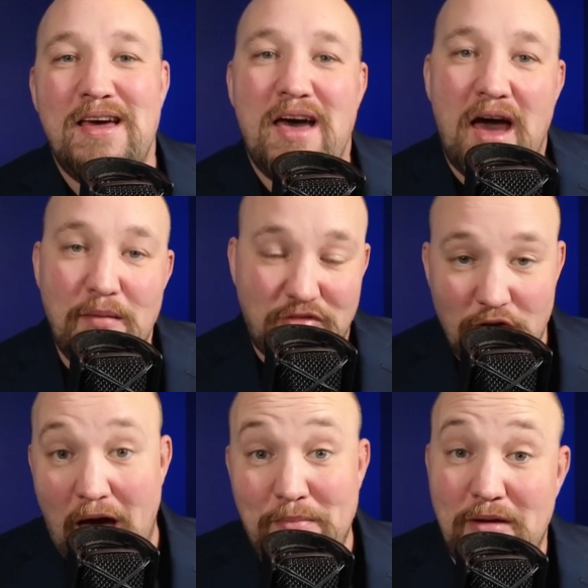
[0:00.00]
I'm so
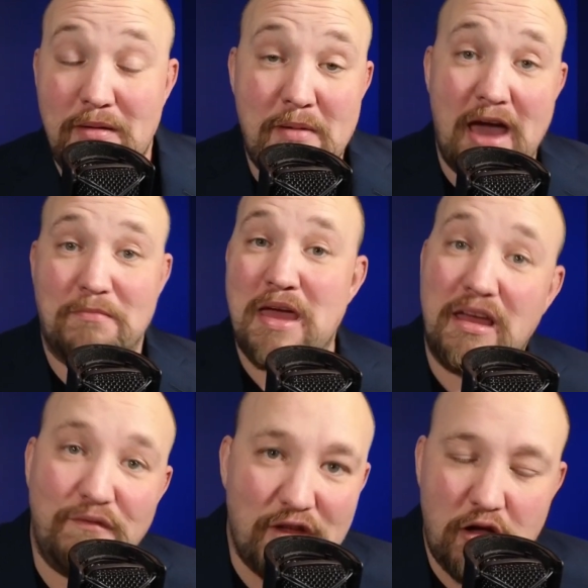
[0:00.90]
happy to be back
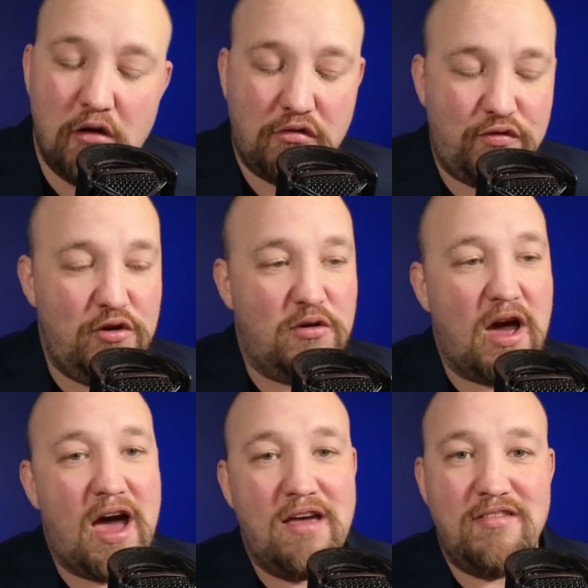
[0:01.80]
making videos for you
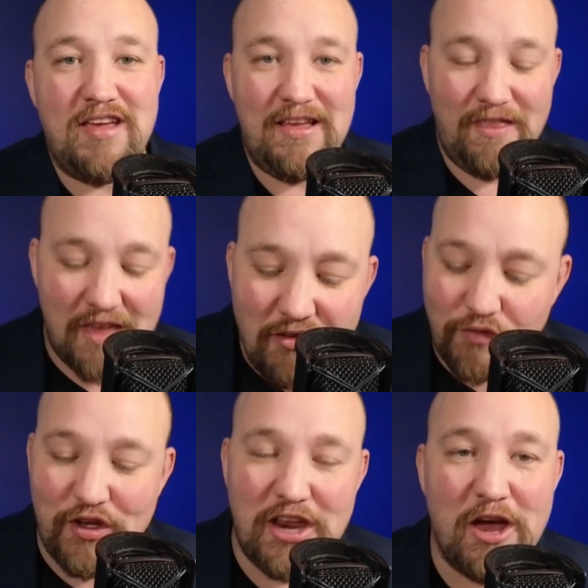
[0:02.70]
guys. In this
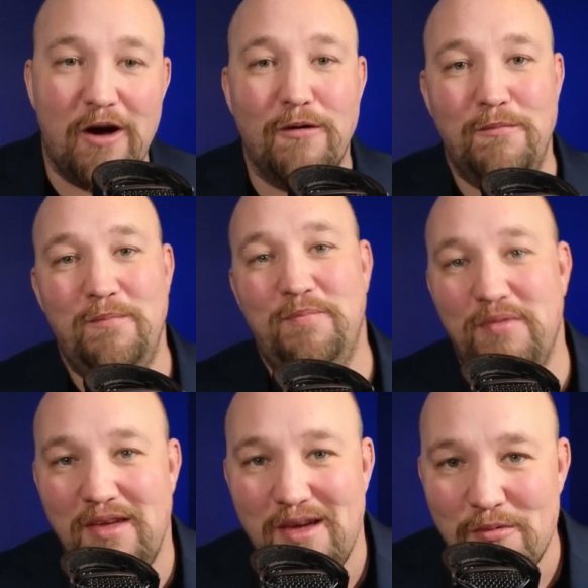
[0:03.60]
video,
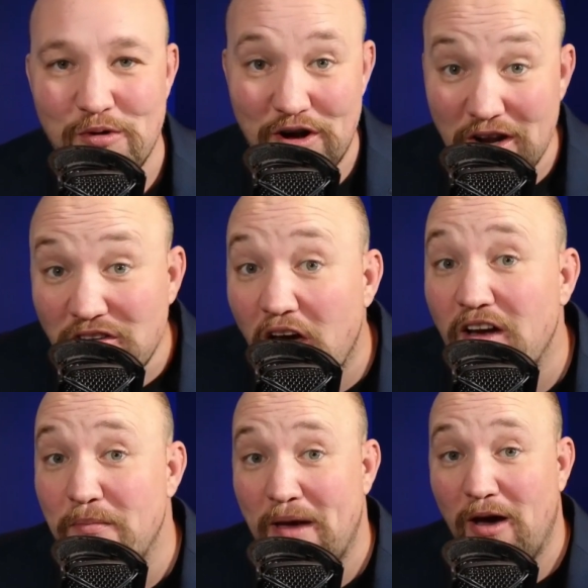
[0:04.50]
we're going to
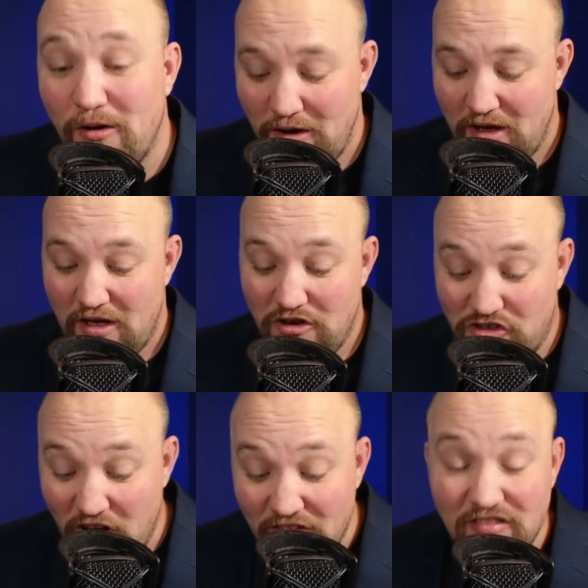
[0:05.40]
talk about
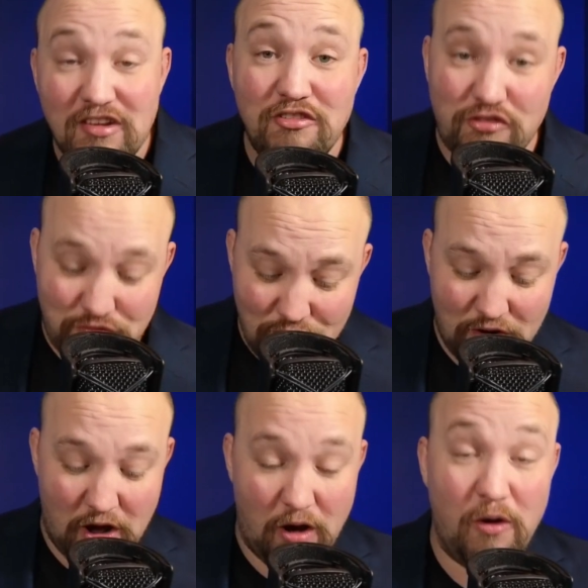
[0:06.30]
Justin
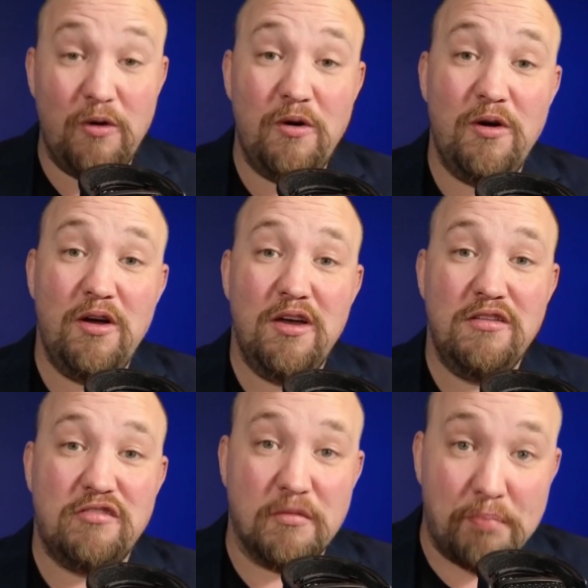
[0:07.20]
Trudeau
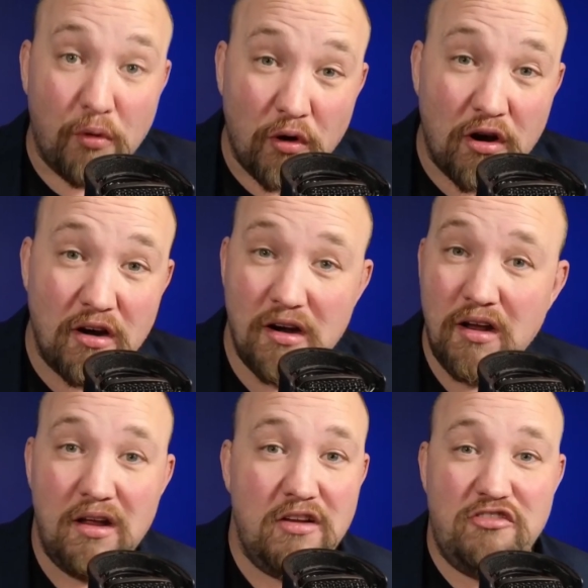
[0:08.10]
support
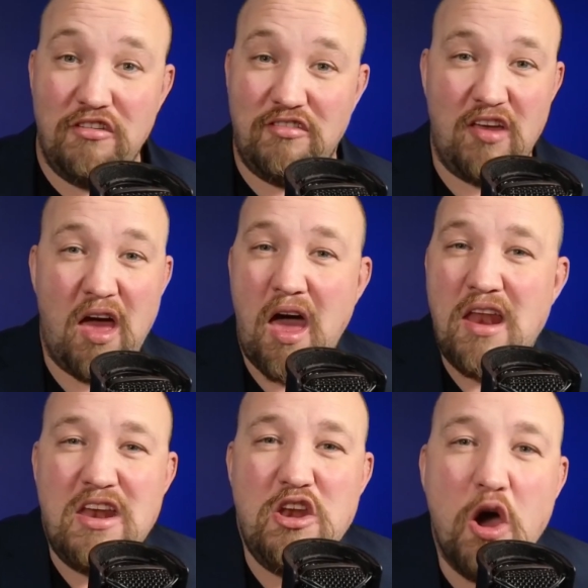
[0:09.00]
just
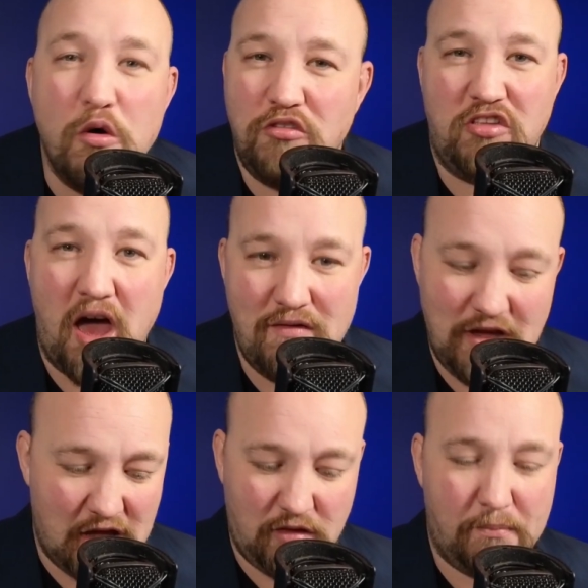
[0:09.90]

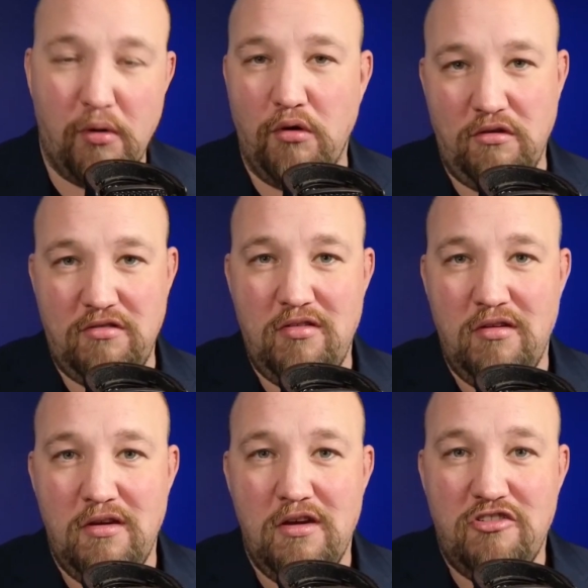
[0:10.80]
nosediving at the polls.
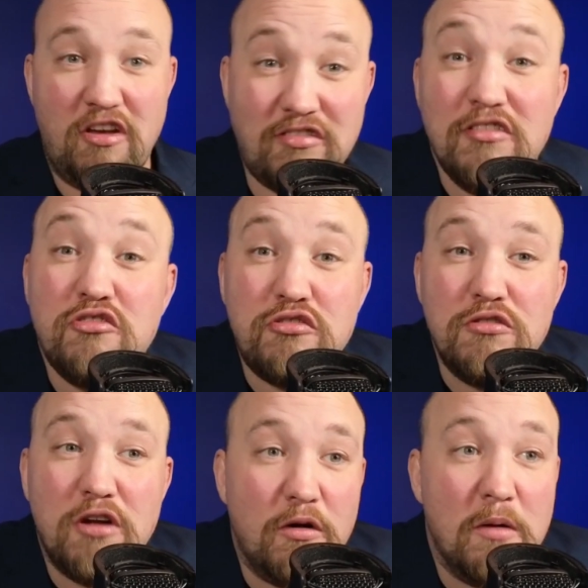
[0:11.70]
Justin
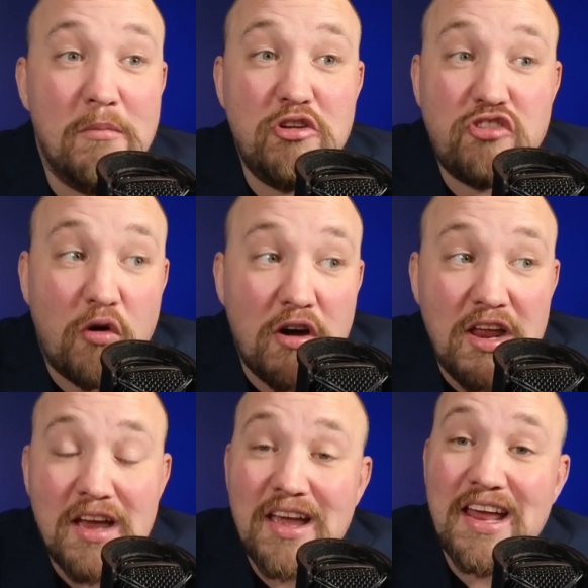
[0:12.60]
Trudeau, the
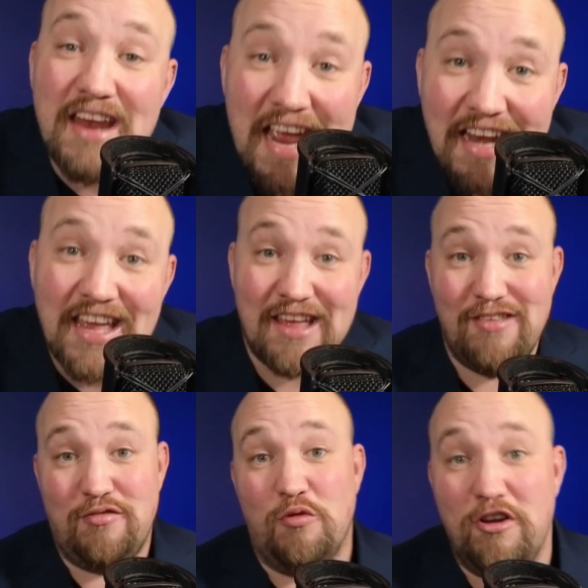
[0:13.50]
majority of
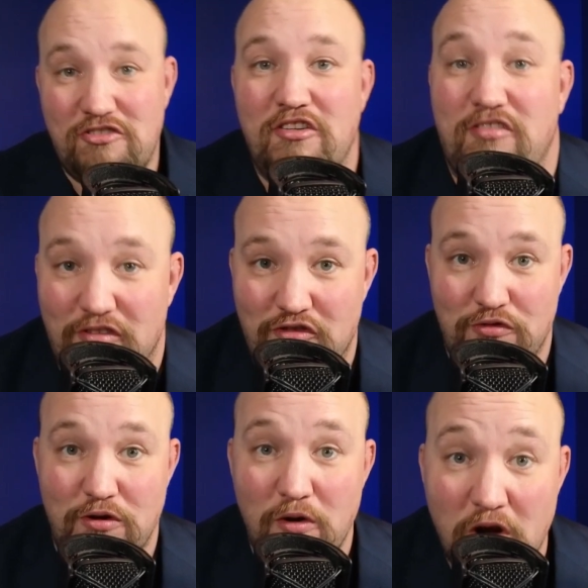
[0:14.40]
Canadians want Justin
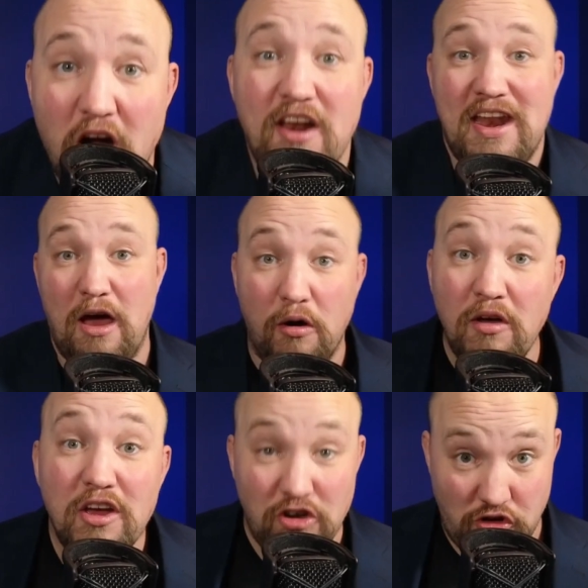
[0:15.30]
Trudeau gone now.
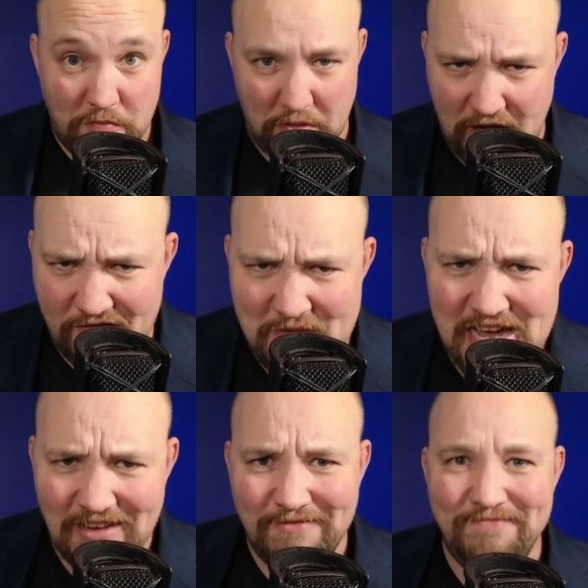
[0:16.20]
Do you believe
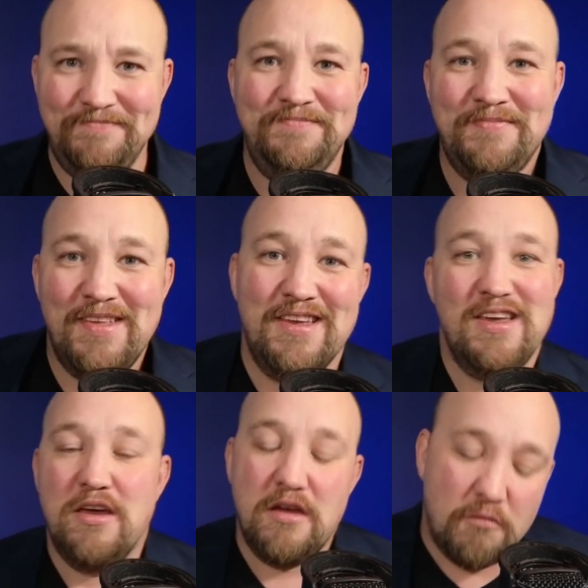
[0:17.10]
me?
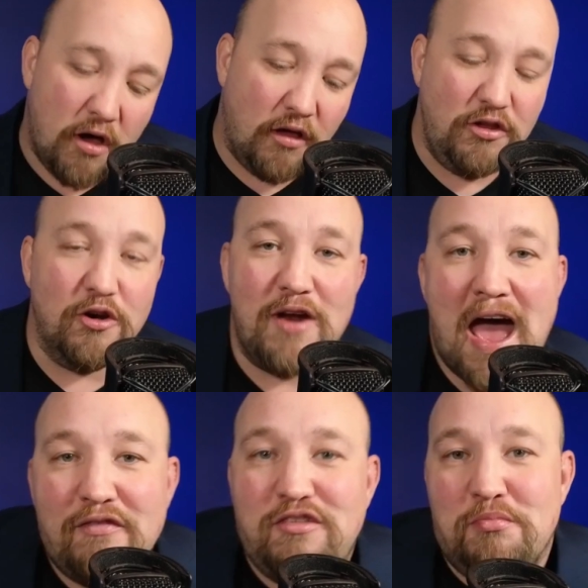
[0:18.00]
Well, you don't
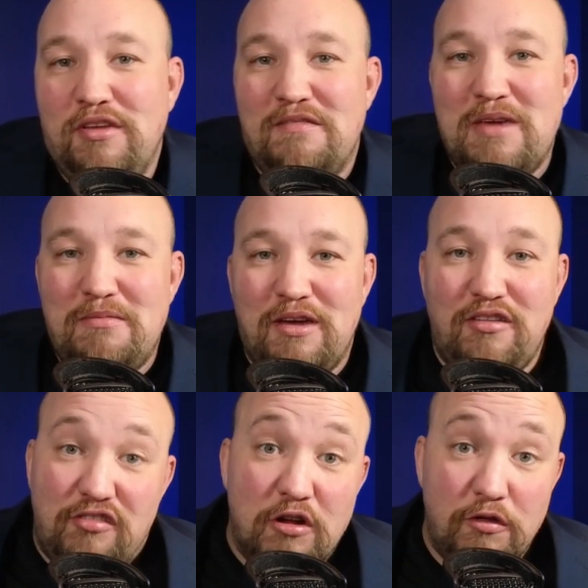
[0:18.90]
have to believe me
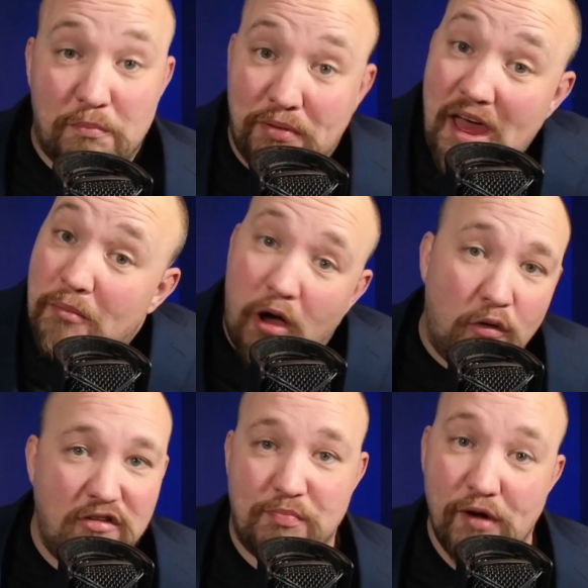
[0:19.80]
because you know the pleb
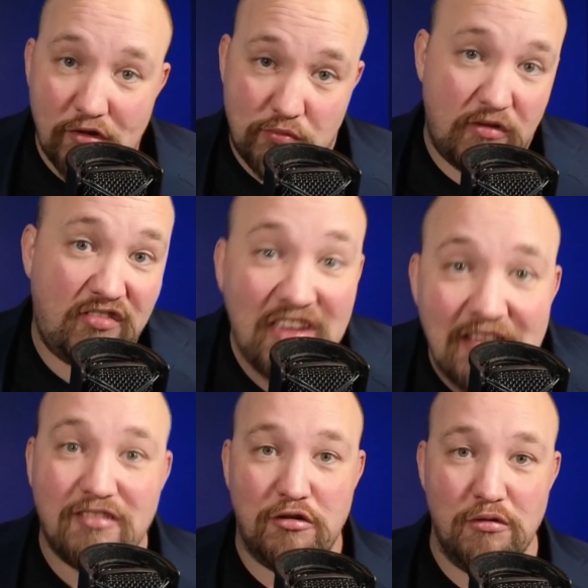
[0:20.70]
always brings
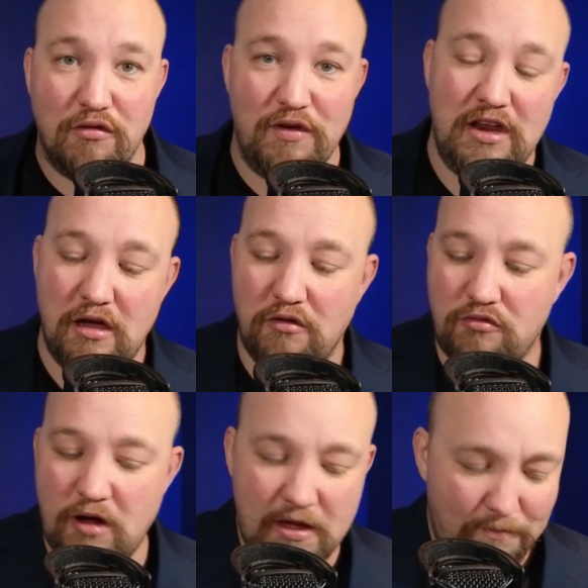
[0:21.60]
receipts to his videos,
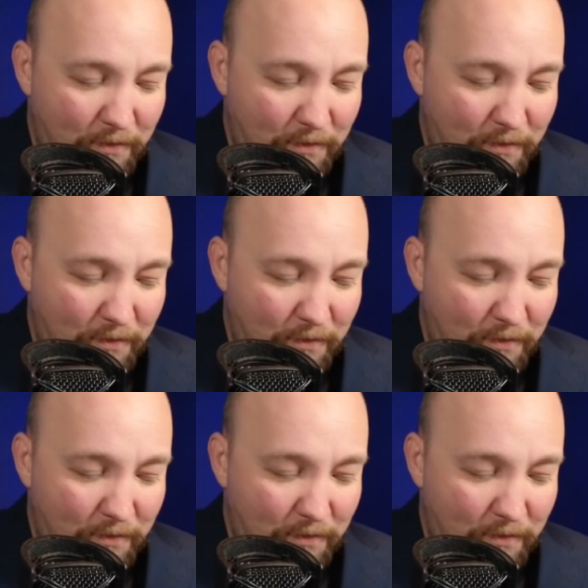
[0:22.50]
right?